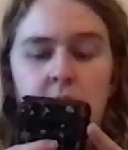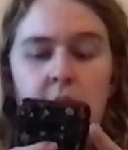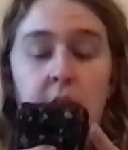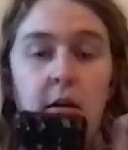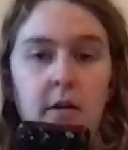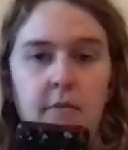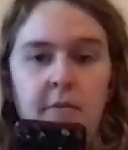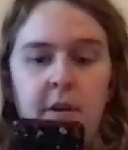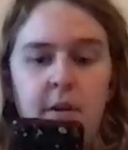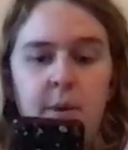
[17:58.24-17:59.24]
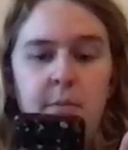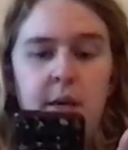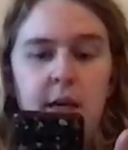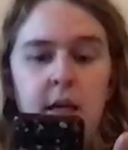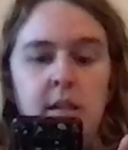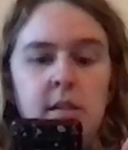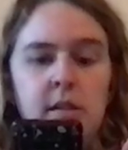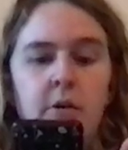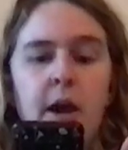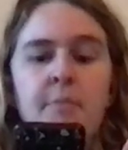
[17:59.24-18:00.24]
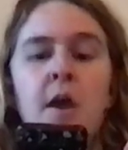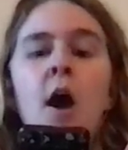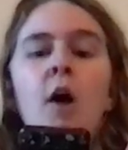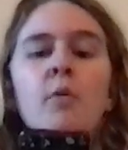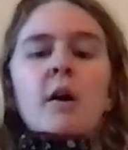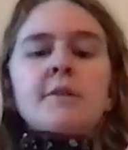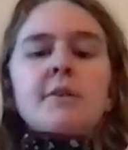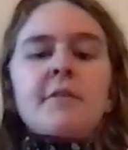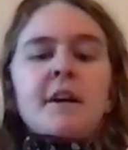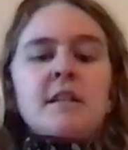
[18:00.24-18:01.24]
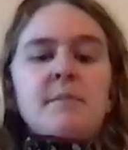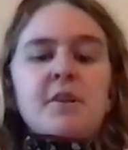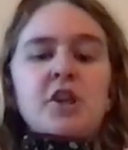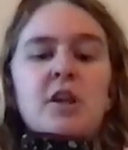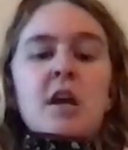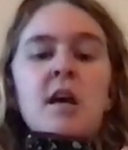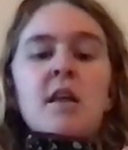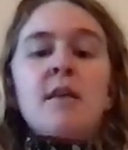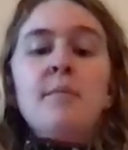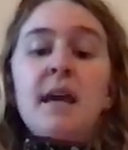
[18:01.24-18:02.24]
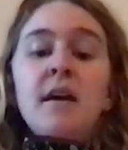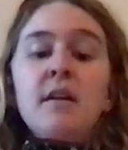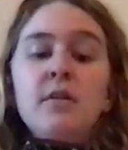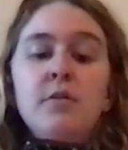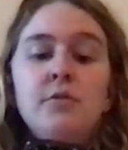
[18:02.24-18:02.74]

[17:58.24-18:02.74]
hang on, I'm finding my place. Okay. Oh, also I forgot to mention, the man